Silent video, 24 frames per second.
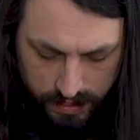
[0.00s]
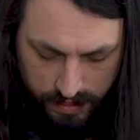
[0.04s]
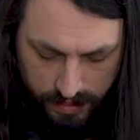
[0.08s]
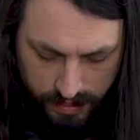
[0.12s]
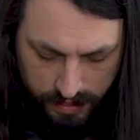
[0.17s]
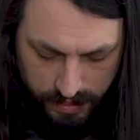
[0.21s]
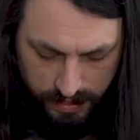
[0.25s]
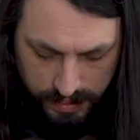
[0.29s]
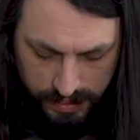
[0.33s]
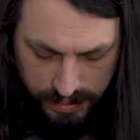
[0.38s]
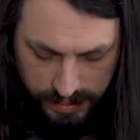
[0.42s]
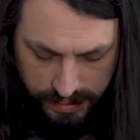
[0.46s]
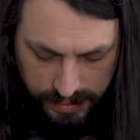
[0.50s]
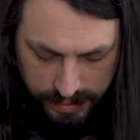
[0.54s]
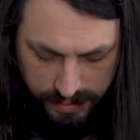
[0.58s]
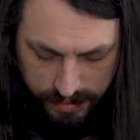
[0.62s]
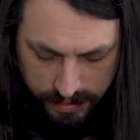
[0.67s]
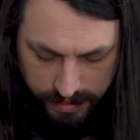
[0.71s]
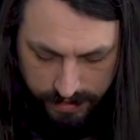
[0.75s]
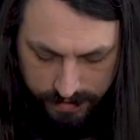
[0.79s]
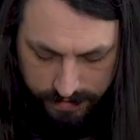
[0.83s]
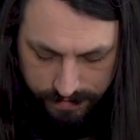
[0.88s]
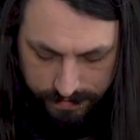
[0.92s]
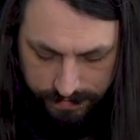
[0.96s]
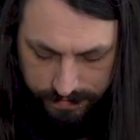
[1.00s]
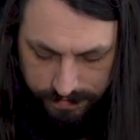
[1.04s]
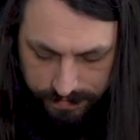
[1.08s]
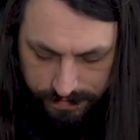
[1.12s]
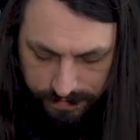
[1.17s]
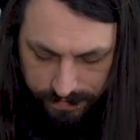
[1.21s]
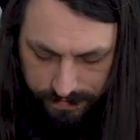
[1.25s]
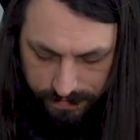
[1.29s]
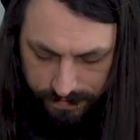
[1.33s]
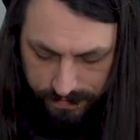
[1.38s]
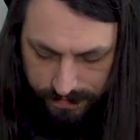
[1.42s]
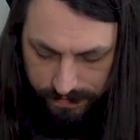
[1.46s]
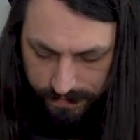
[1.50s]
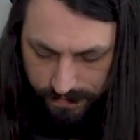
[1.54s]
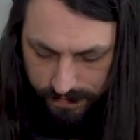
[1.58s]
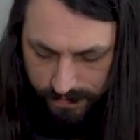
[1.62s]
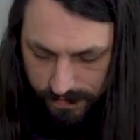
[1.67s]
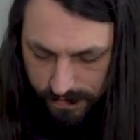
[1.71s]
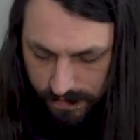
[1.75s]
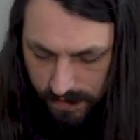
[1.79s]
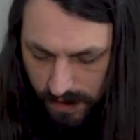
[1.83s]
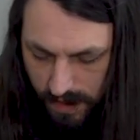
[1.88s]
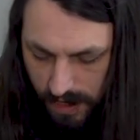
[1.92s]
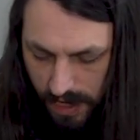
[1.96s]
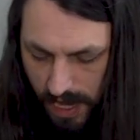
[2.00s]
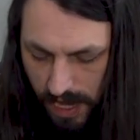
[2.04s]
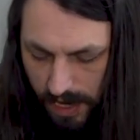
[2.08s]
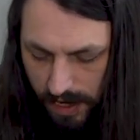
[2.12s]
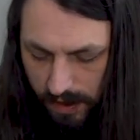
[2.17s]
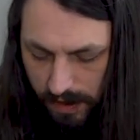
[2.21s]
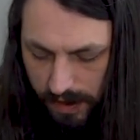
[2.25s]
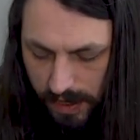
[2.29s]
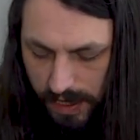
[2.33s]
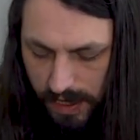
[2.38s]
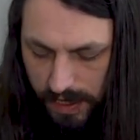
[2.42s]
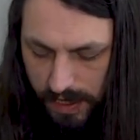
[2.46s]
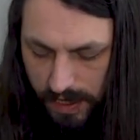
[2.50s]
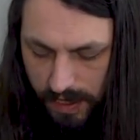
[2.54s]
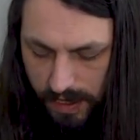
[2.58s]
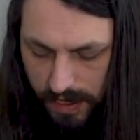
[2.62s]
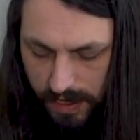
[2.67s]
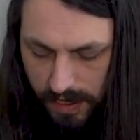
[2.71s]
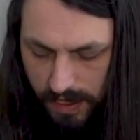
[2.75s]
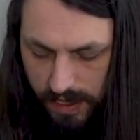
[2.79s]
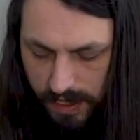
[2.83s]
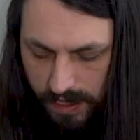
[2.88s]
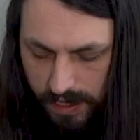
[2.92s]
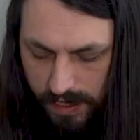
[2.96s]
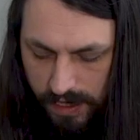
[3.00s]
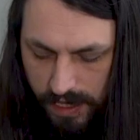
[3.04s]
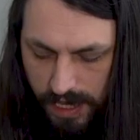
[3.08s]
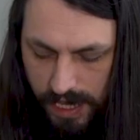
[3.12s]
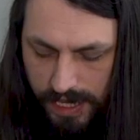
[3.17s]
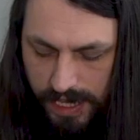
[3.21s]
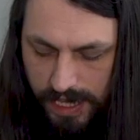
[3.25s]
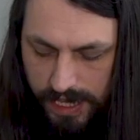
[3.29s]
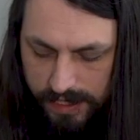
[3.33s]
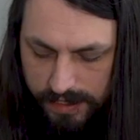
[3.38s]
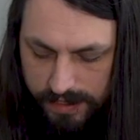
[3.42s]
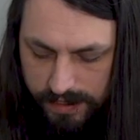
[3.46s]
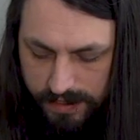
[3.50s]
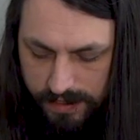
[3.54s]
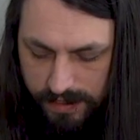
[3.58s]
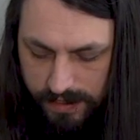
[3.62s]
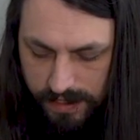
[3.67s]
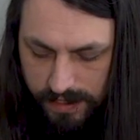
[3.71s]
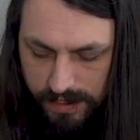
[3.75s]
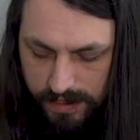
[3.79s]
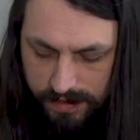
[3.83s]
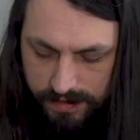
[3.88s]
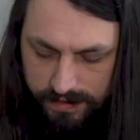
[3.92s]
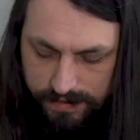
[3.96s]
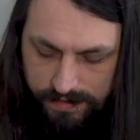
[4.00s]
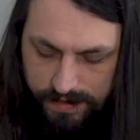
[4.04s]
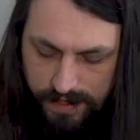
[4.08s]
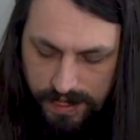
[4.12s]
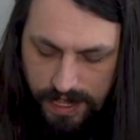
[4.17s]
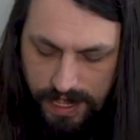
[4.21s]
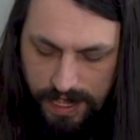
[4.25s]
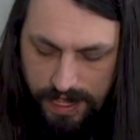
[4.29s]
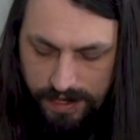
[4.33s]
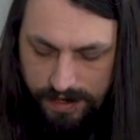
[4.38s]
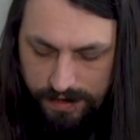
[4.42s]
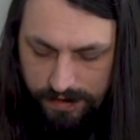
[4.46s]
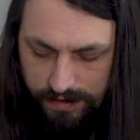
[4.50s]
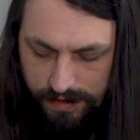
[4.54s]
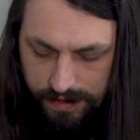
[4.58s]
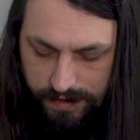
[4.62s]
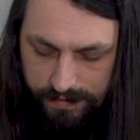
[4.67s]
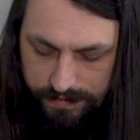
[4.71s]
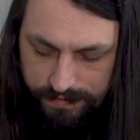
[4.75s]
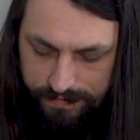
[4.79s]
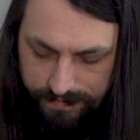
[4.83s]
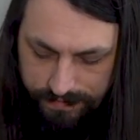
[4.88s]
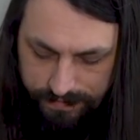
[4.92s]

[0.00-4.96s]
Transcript: Yeah, I don't like. I guess. Yeah, I don't know.